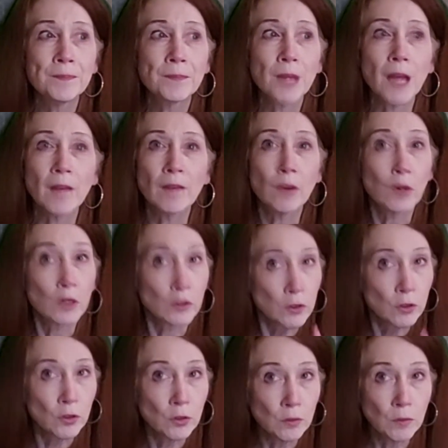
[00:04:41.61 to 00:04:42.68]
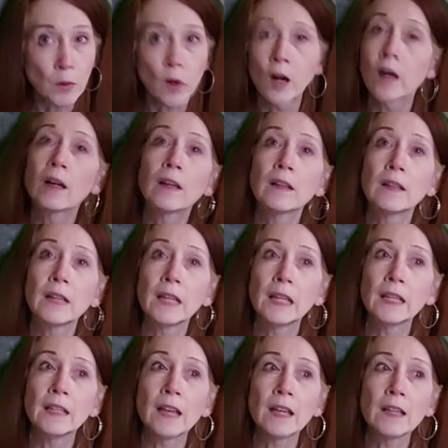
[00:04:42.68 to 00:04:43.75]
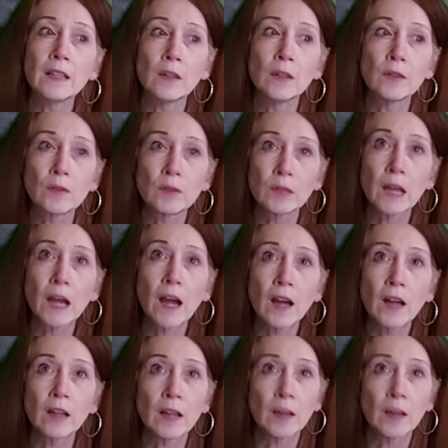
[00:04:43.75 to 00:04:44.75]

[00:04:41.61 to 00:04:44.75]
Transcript: I've ordered 2 more, and you know, it's really hard.